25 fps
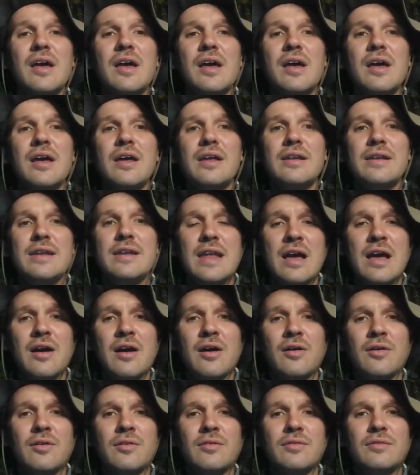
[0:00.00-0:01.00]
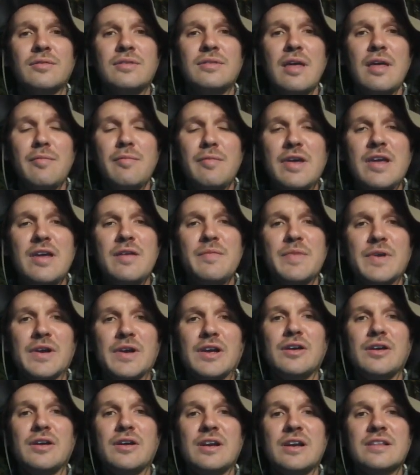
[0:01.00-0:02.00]
Now, that may have been
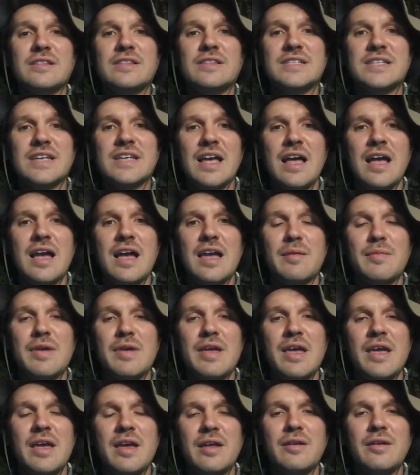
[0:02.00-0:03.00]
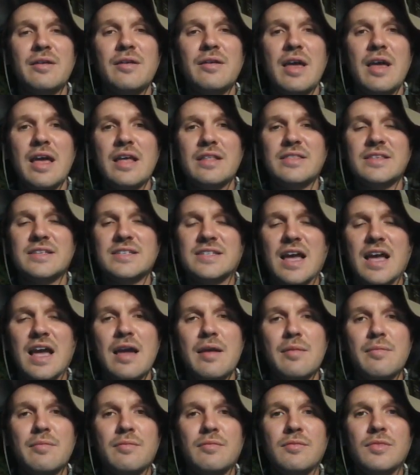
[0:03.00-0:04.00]
good at the time, and at the
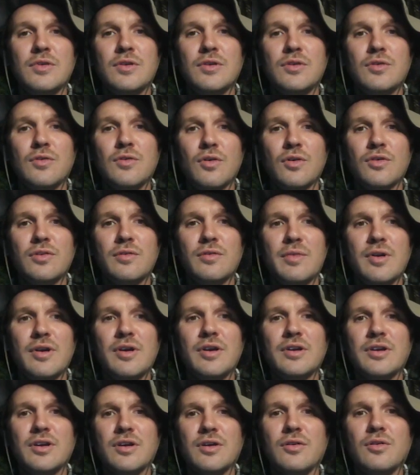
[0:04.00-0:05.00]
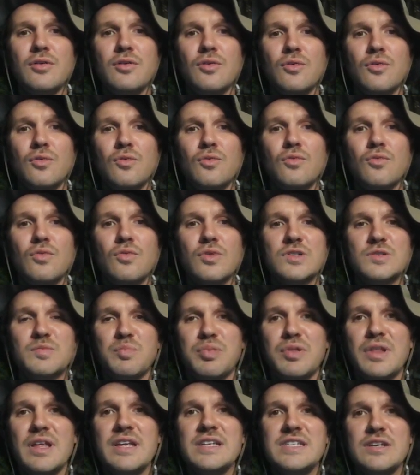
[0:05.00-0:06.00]
time, North America was
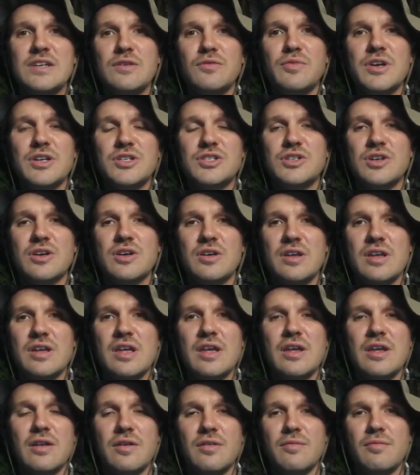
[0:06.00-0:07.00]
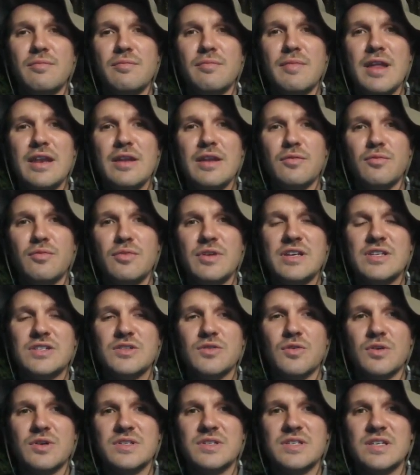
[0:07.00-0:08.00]
plenty rich in many
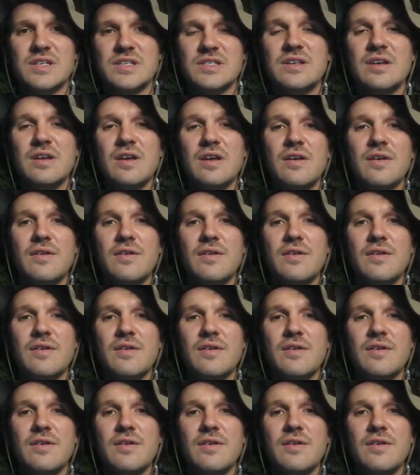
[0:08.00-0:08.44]
resources.